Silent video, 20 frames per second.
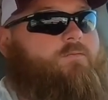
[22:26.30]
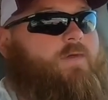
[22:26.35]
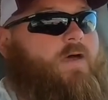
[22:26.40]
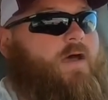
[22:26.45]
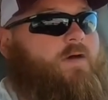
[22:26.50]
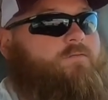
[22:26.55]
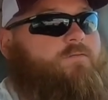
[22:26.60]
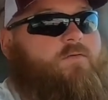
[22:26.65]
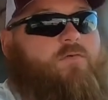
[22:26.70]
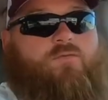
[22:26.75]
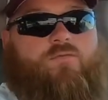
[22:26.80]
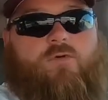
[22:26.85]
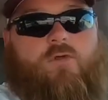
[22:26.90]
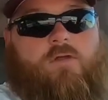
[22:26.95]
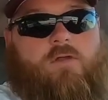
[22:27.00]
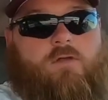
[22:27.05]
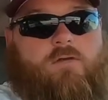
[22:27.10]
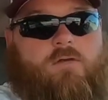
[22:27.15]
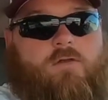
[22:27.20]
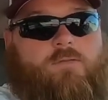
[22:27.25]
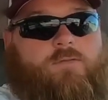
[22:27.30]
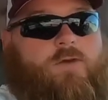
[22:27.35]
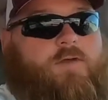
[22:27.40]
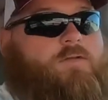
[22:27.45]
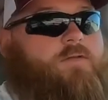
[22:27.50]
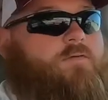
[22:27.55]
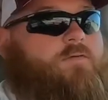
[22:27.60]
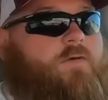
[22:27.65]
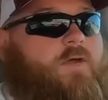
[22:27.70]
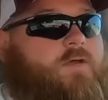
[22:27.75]
I feel pretty good about
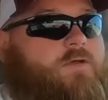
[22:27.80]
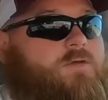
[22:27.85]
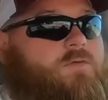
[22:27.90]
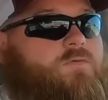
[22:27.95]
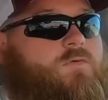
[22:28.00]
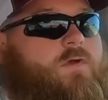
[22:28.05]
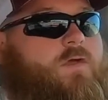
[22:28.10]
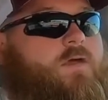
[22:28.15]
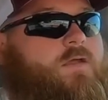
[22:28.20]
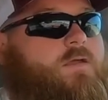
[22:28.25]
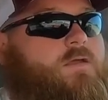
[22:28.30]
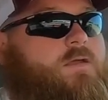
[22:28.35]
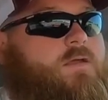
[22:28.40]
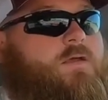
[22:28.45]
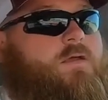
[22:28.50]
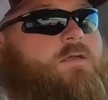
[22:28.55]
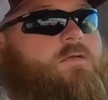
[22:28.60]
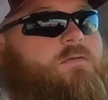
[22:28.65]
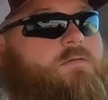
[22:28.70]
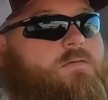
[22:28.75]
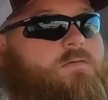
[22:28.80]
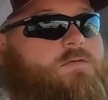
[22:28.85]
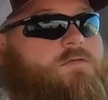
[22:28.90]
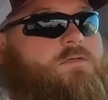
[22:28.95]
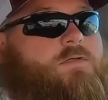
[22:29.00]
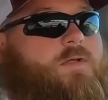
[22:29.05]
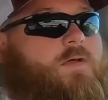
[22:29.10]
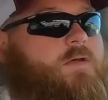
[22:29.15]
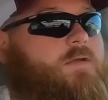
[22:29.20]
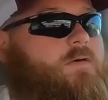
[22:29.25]
the direction we're headed in. It's
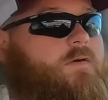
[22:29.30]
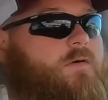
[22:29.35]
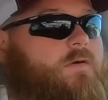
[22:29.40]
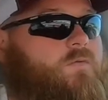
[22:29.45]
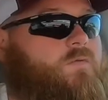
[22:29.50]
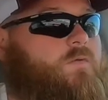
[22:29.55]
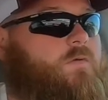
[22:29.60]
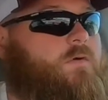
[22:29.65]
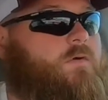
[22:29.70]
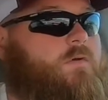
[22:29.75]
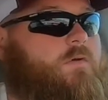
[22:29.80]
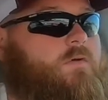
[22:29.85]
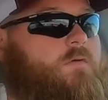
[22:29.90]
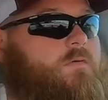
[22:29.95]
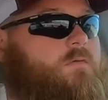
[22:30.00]
a lot of hard work,